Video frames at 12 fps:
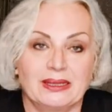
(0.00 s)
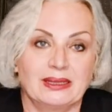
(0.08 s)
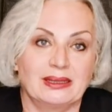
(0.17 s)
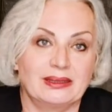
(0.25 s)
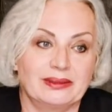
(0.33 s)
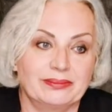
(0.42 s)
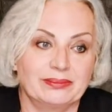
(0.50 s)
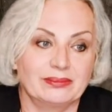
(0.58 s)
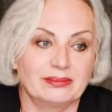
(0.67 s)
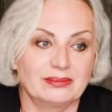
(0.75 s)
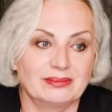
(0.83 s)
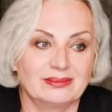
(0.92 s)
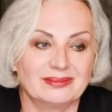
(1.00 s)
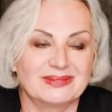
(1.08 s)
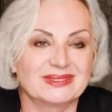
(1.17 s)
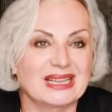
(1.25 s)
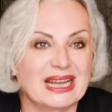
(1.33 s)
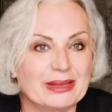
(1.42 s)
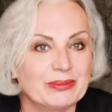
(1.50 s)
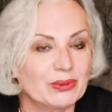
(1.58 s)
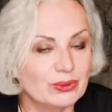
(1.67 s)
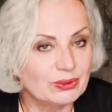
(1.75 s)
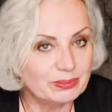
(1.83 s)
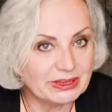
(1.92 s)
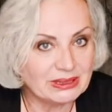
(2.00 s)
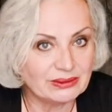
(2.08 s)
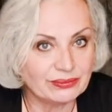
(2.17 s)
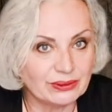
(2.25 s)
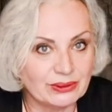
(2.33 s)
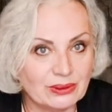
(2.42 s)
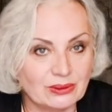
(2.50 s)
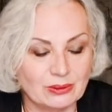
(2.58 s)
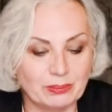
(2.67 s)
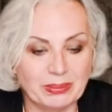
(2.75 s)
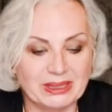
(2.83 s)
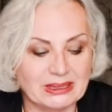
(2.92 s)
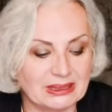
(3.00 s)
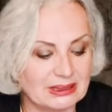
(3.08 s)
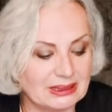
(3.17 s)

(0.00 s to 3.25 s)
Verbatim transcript: Um, time could be difficult, but